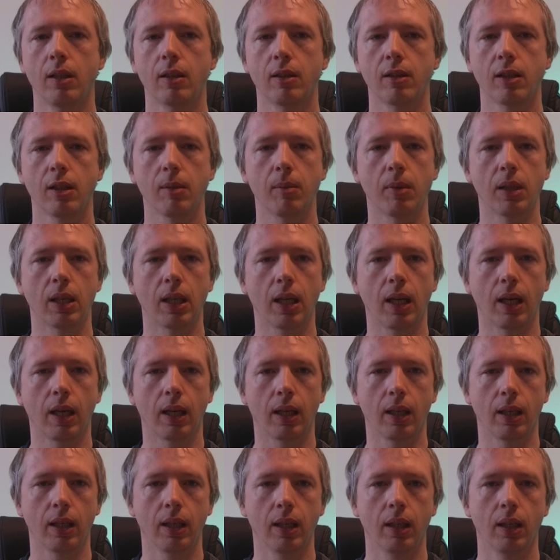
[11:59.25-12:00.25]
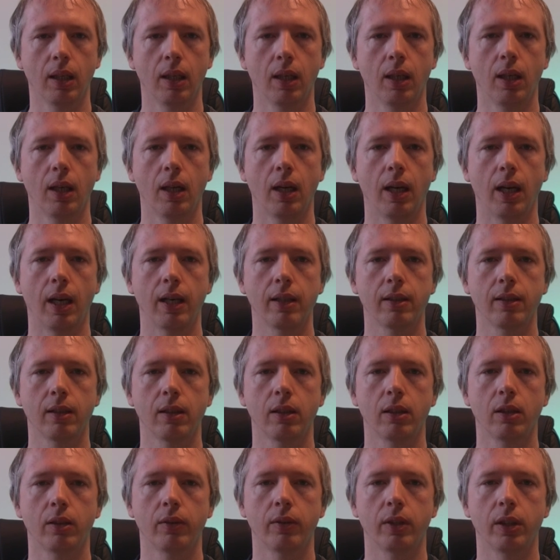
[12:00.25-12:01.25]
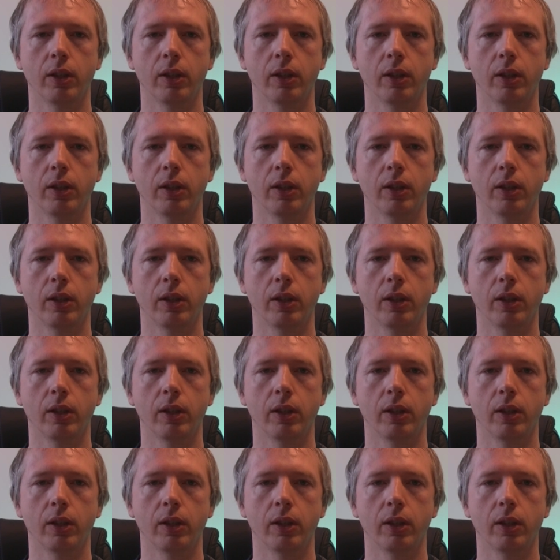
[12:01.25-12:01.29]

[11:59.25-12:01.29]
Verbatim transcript: Similarly, as in the